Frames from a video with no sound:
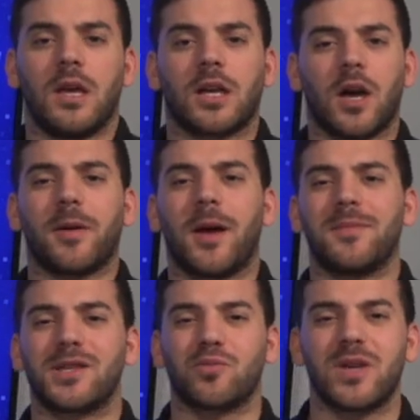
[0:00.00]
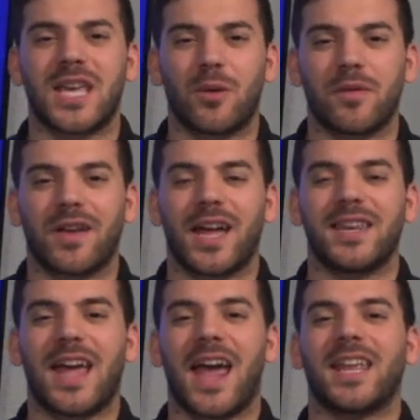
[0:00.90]
Coming up this weekend, we've got
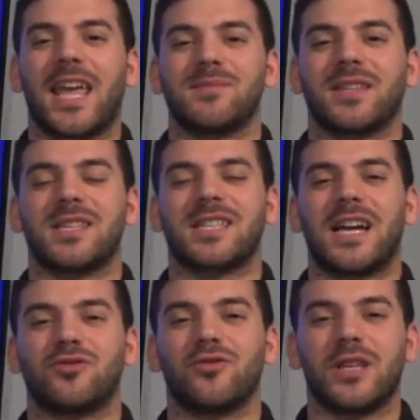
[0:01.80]
nine games on the schedule.